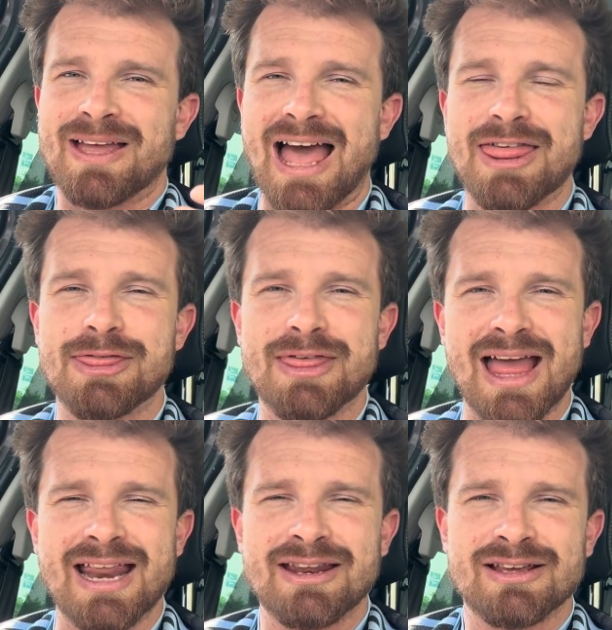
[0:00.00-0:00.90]
And
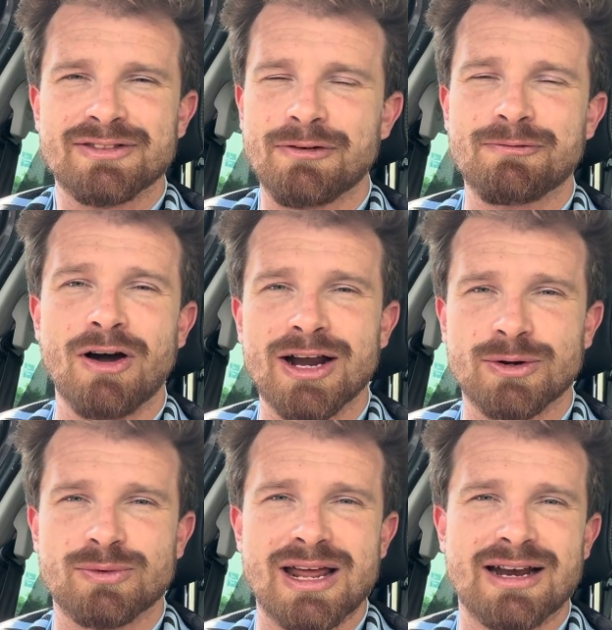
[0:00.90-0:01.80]
then the
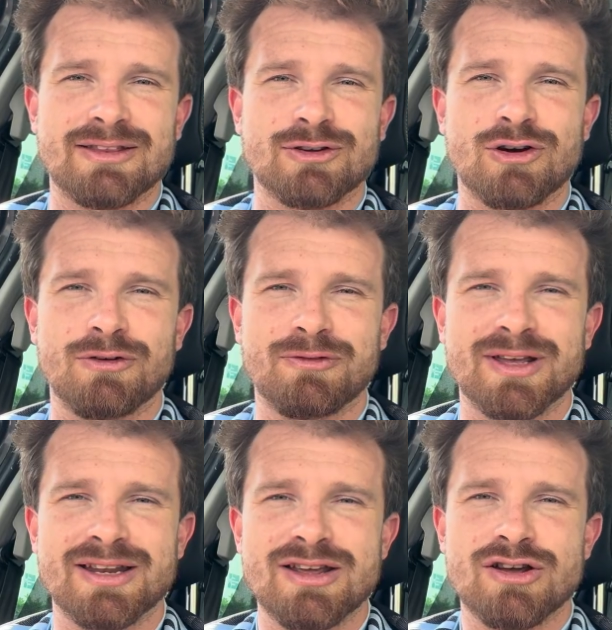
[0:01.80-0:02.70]
final nail in the
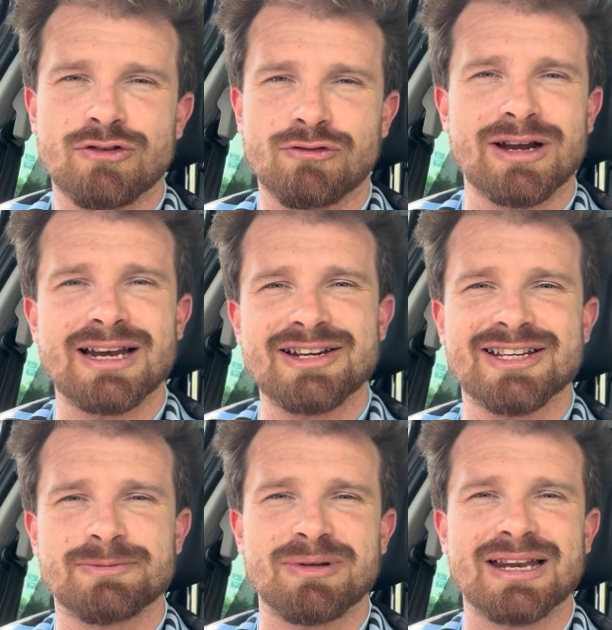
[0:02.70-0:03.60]
coffin, Grealish
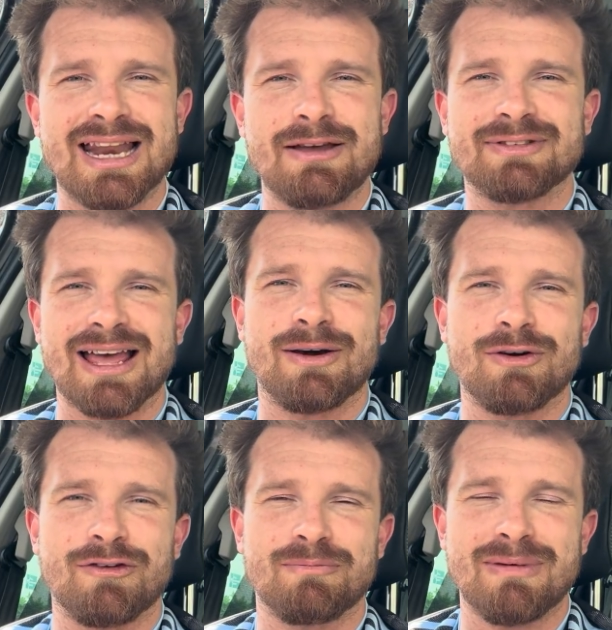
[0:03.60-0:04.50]
has been left out
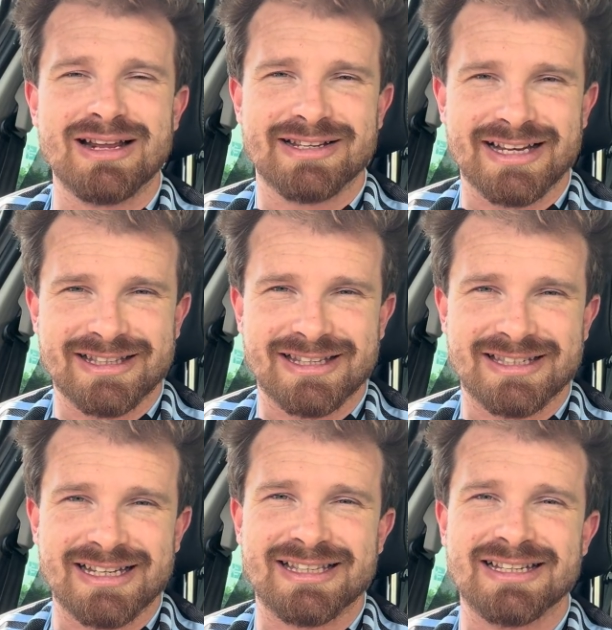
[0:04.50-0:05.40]
of Manchester
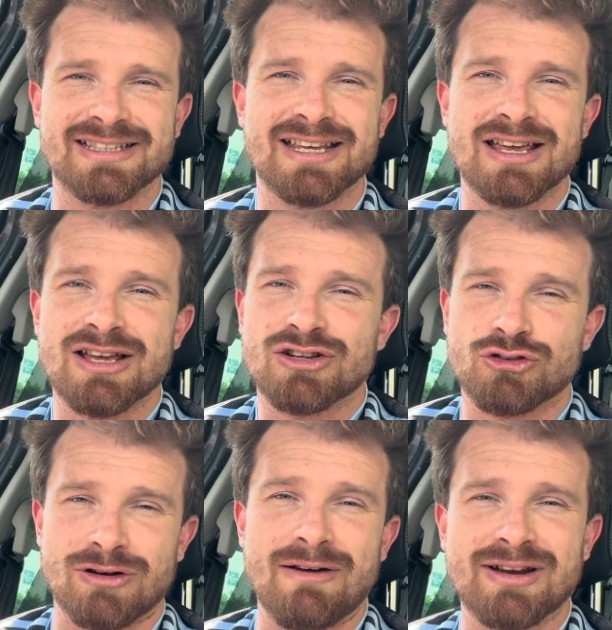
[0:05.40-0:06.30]
City's
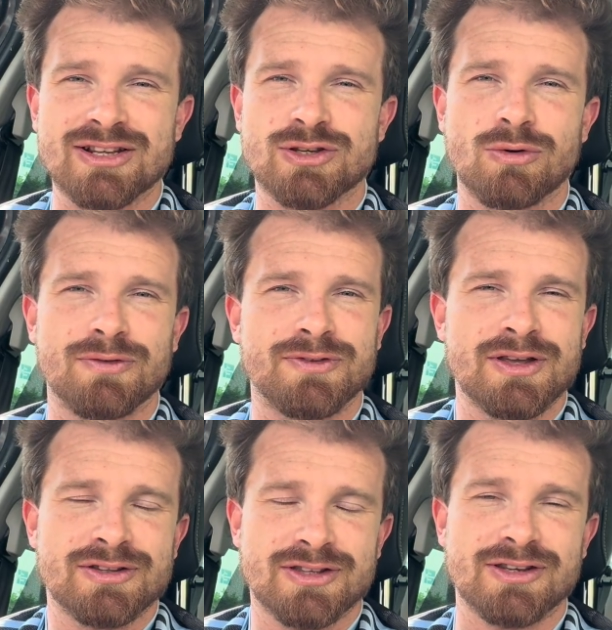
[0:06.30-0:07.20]
travelling squad
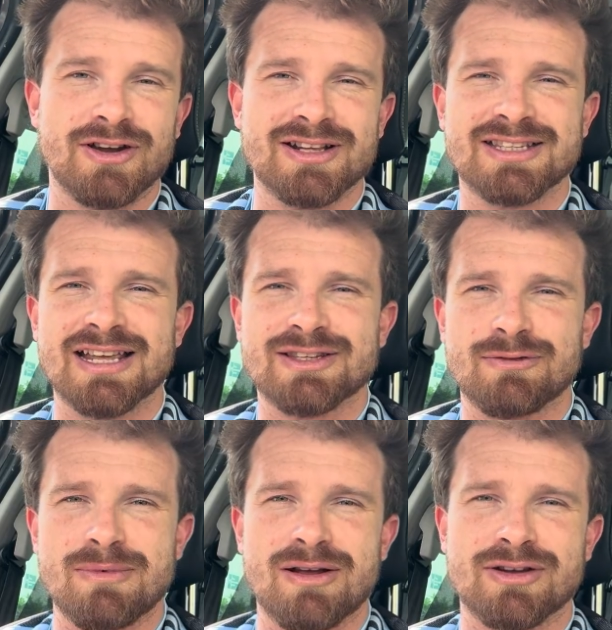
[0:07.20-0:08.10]
to the United States of
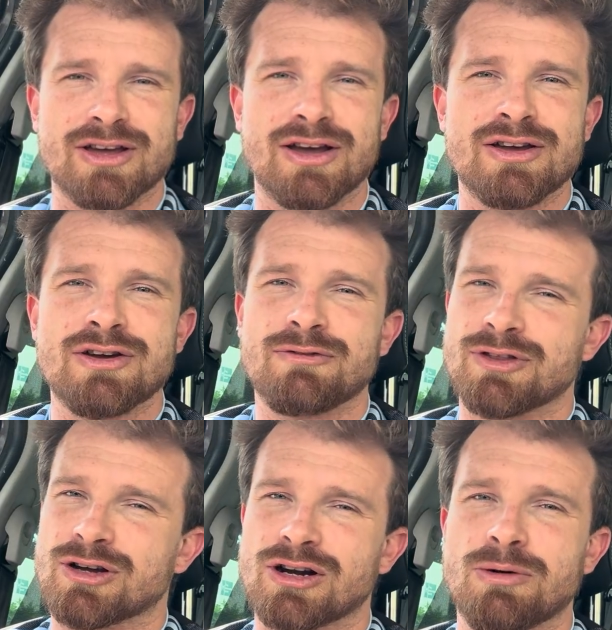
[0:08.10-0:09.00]
America for
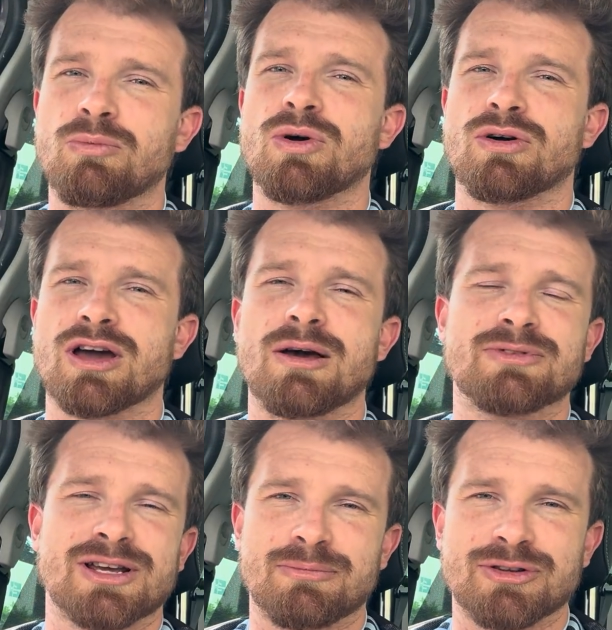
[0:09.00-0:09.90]
the Club World Cup
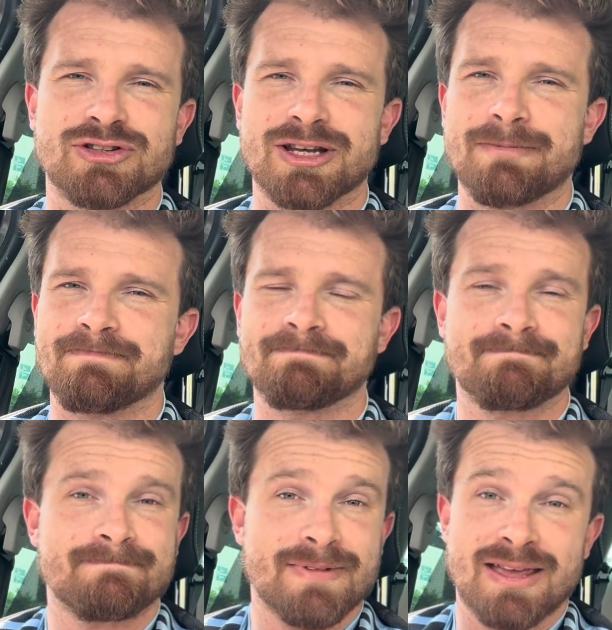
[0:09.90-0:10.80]
Championship.
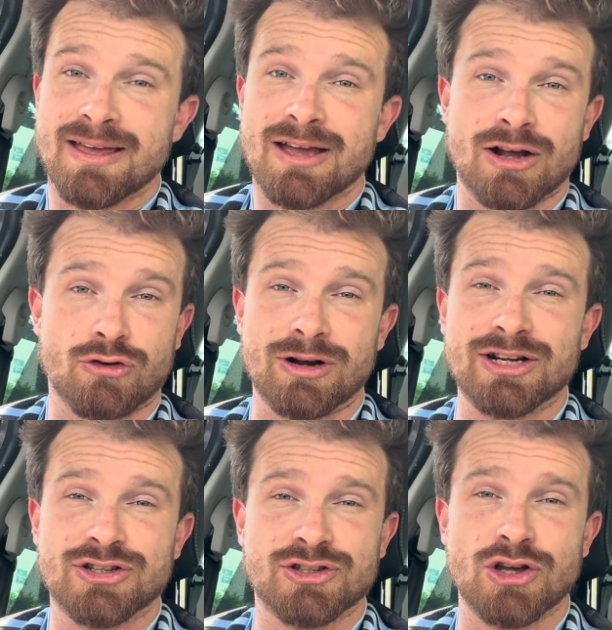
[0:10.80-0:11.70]
And
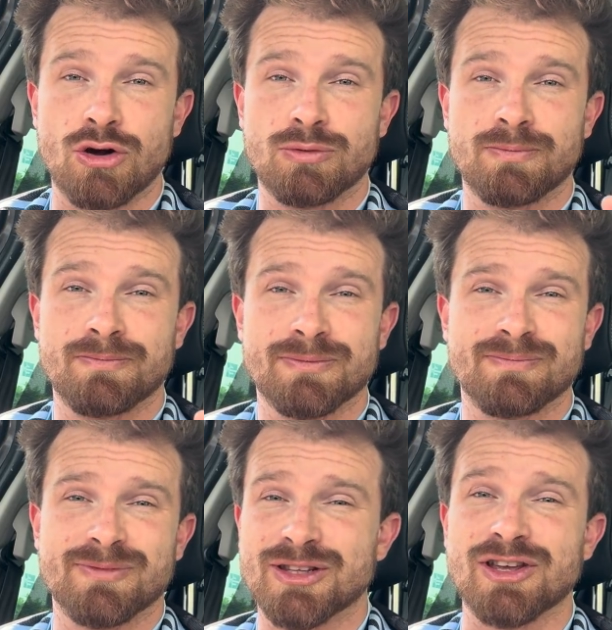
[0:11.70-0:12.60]
Grealish is told,
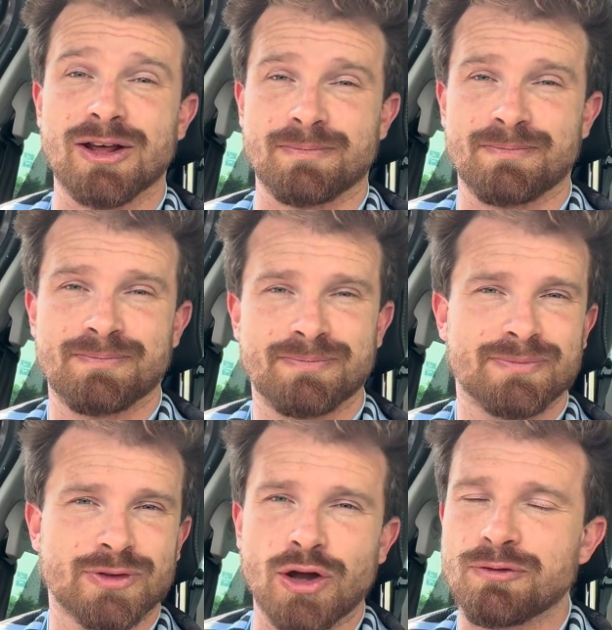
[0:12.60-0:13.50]
you're done.
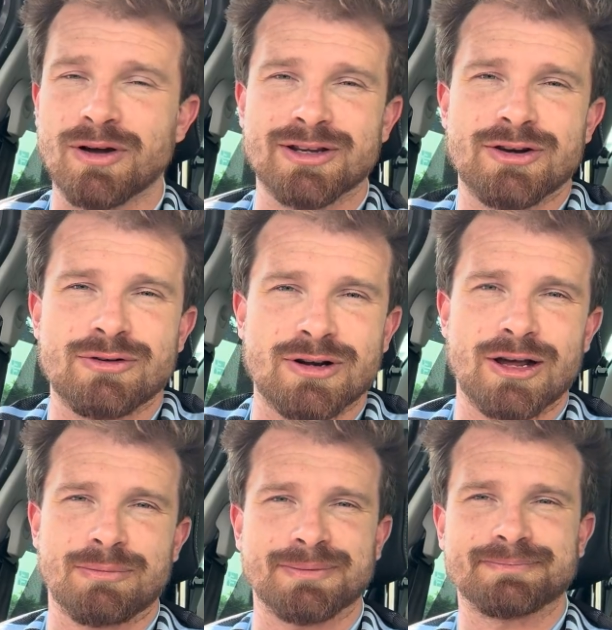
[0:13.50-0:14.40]
Go find a new club.